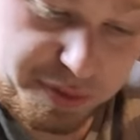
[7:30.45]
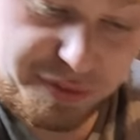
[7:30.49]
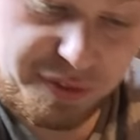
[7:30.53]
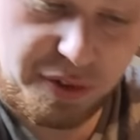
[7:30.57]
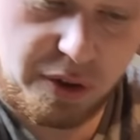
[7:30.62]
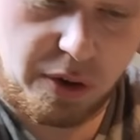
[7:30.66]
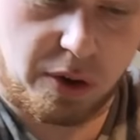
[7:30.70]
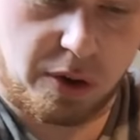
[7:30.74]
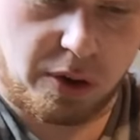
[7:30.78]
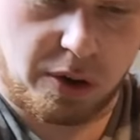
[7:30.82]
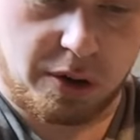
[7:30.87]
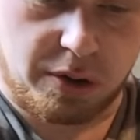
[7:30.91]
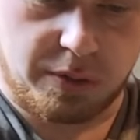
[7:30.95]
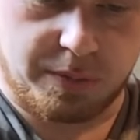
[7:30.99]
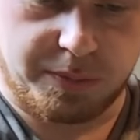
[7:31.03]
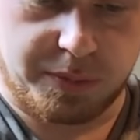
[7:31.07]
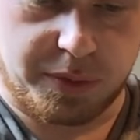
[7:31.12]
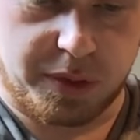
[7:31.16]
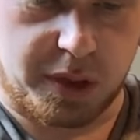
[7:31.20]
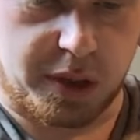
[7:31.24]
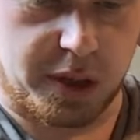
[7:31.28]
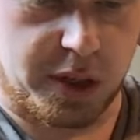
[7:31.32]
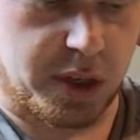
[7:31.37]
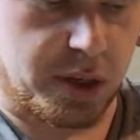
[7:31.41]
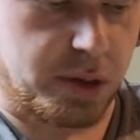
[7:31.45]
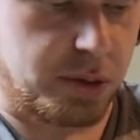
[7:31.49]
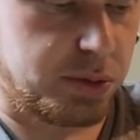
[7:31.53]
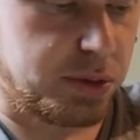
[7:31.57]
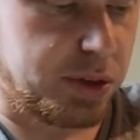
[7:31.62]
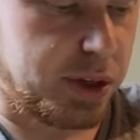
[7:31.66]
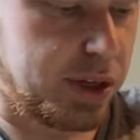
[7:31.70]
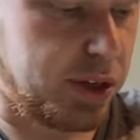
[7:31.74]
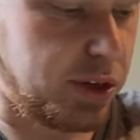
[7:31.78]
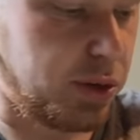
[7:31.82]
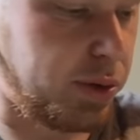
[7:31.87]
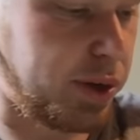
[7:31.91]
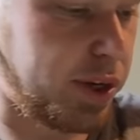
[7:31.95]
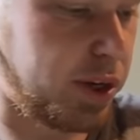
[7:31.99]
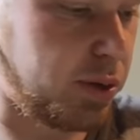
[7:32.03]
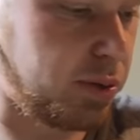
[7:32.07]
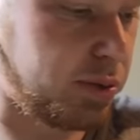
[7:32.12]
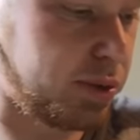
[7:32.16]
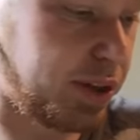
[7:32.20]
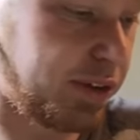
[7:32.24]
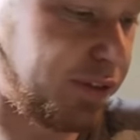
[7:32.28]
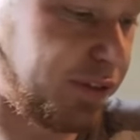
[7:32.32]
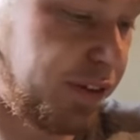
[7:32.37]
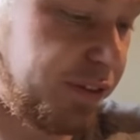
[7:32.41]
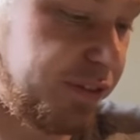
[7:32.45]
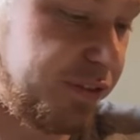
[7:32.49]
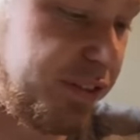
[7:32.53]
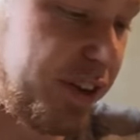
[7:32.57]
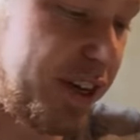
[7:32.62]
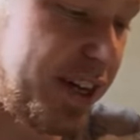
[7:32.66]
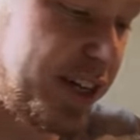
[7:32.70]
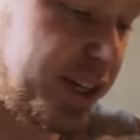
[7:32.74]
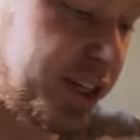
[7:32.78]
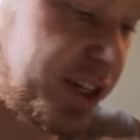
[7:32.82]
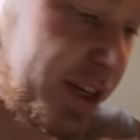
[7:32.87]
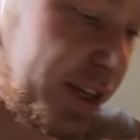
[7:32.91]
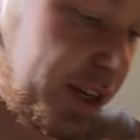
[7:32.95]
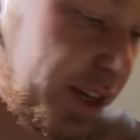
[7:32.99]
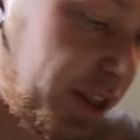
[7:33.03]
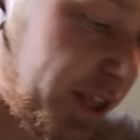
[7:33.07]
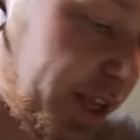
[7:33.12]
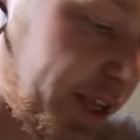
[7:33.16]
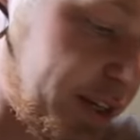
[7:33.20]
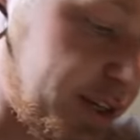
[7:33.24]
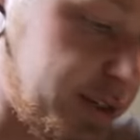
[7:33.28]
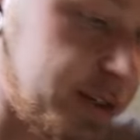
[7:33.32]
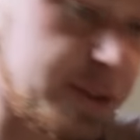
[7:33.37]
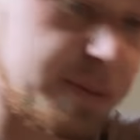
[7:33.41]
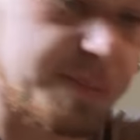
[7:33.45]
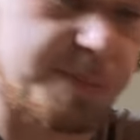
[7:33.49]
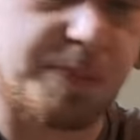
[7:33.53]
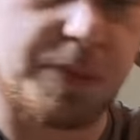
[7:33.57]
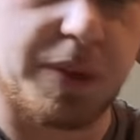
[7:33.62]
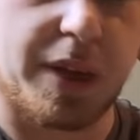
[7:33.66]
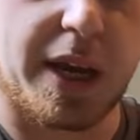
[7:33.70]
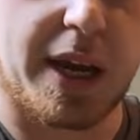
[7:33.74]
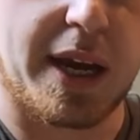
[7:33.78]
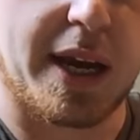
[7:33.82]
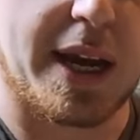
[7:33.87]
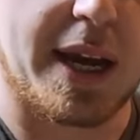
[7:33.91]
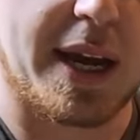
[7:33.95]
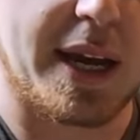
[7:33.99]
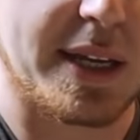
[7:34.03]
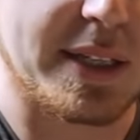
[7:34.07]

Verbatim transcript: before, you, you don't use it for finishing things uh,